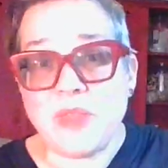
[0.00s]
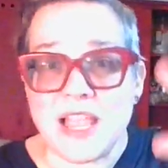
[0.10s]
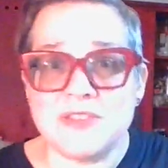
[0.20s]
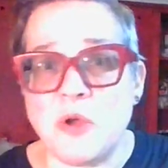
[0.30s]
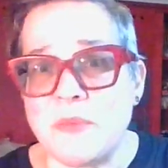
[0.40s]

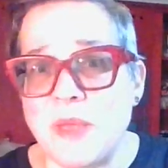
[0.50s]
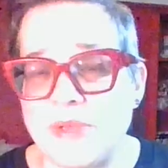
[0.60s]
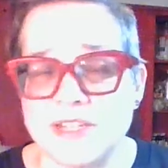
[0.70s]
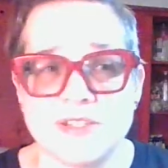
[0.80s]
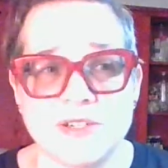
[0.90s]
That's all my
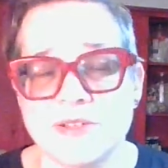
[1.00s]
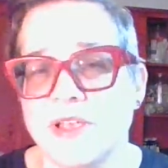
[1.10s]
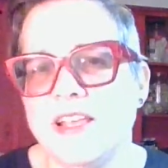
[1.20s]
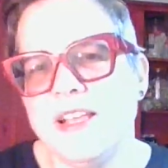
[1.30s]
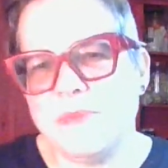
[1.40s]
pictures.
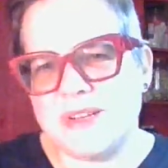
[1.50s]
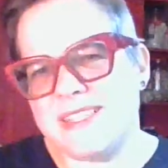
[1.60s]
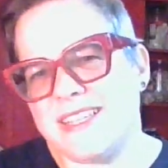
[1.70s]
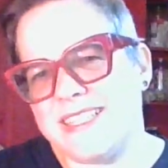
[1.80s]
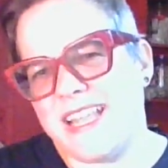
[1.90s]
But I
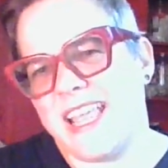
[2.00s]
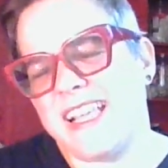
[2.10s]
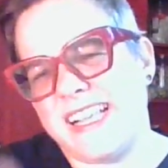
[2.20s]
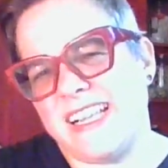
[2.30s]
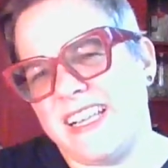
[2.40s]
said
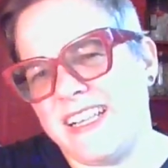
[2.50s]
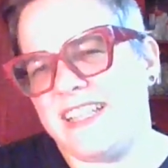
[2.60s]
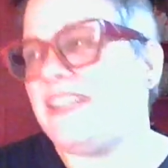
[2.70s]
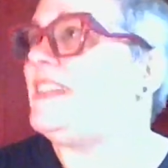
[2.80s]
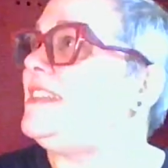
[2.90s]
today,
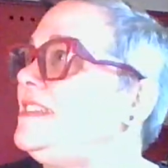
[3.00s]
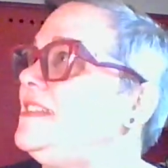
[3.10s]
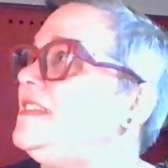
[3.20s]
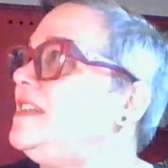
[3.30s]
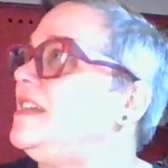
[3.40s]
I'm
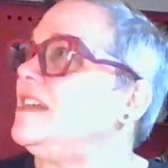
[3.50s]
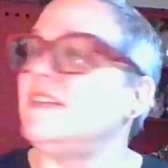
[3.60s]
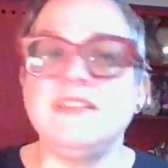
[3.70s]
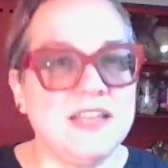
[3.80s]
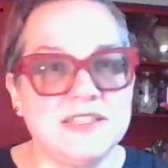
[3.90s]

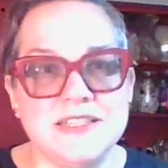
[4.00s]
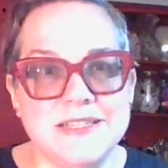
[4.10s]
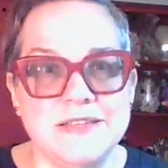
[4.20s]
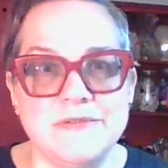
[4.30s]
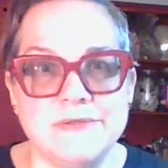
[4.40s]
gonna let you
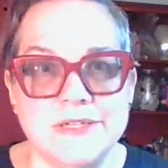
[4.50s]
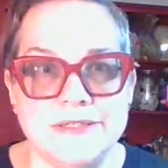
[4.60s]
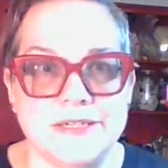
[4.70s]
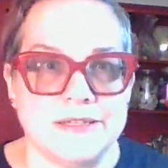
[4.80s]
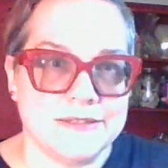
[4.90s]
see the real deal.